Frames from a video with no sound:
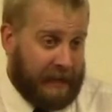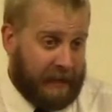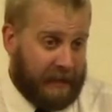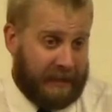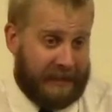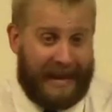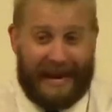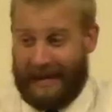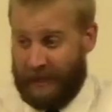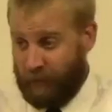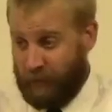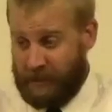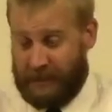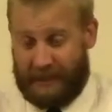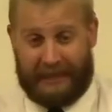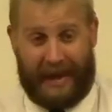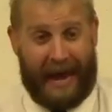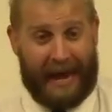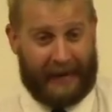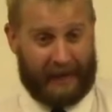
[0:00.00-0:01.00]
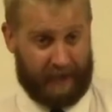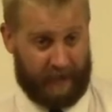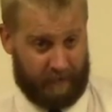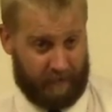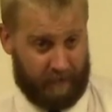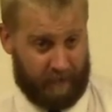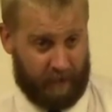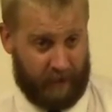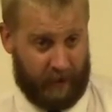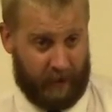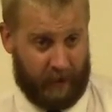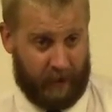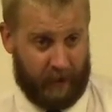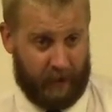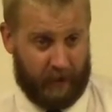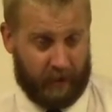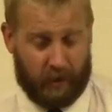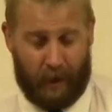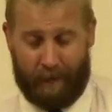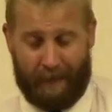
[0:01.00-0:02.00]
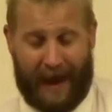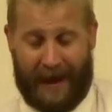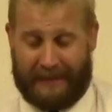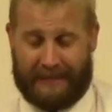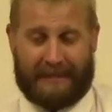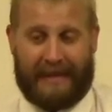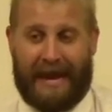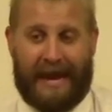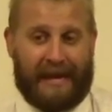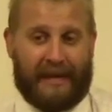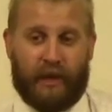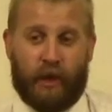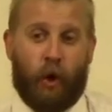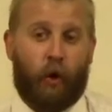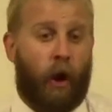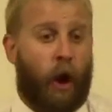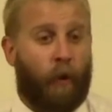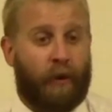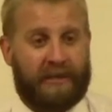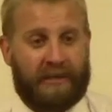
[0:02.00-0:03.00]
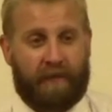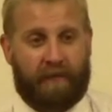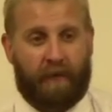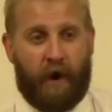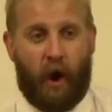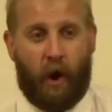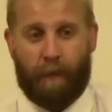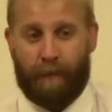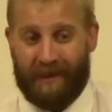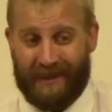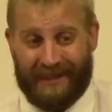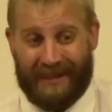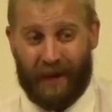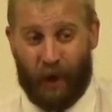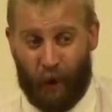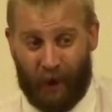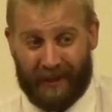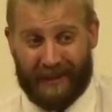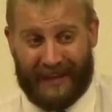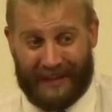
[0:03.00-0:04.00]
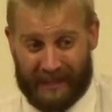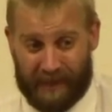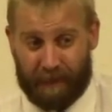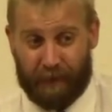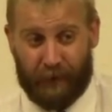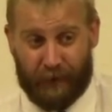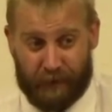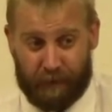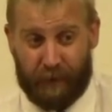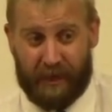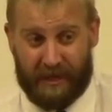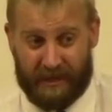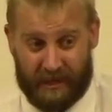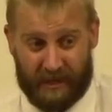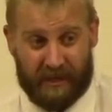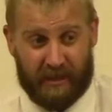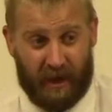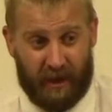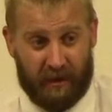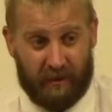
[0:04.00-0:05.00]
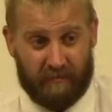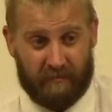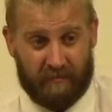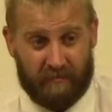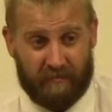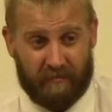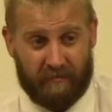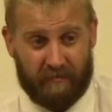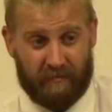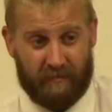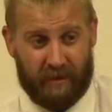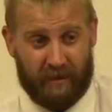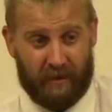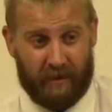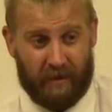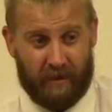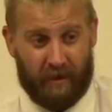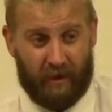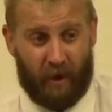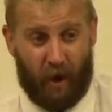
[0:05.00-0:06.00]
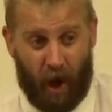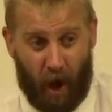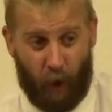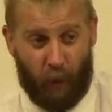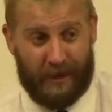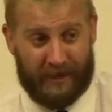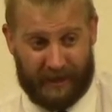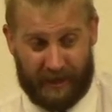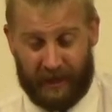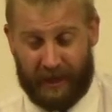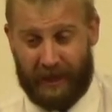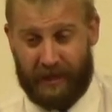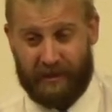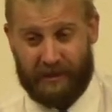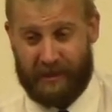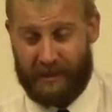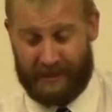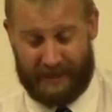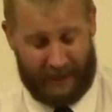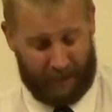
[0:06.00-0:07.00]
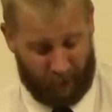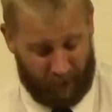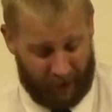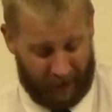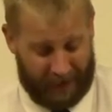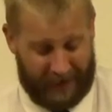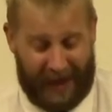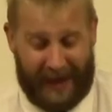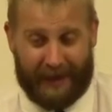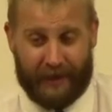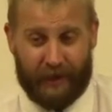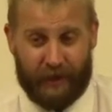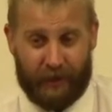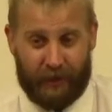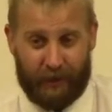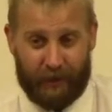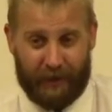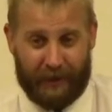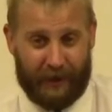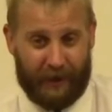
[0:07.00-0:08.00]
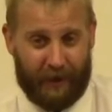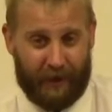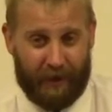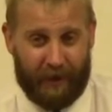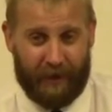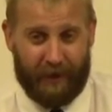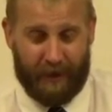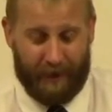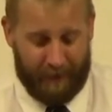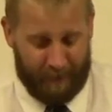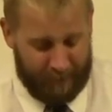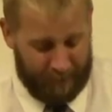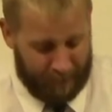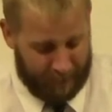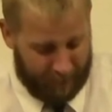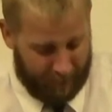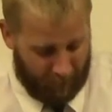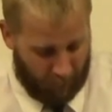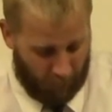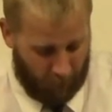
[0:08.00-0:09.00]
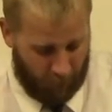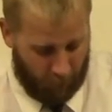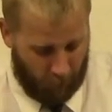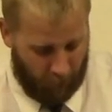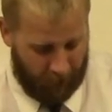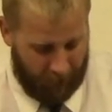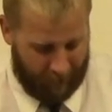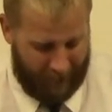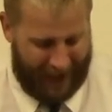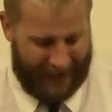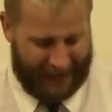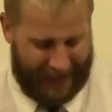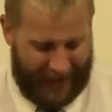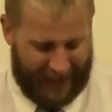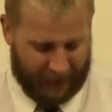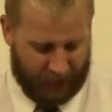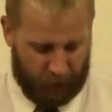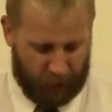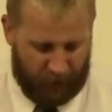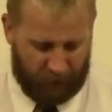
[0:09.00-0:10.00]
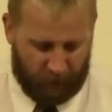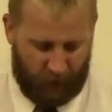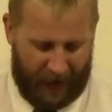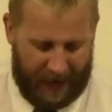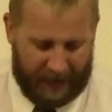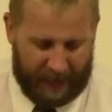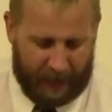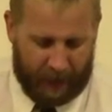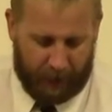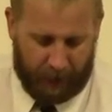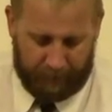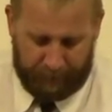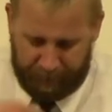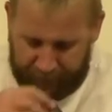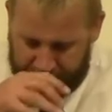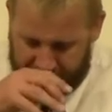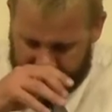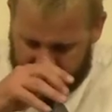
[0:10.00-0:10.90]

Satan was attacking him. So I'm not saying you're always at fault, but you know what? That's the first place to start always look at yourself and say, what did I do? You know, what, what am I not doing right here?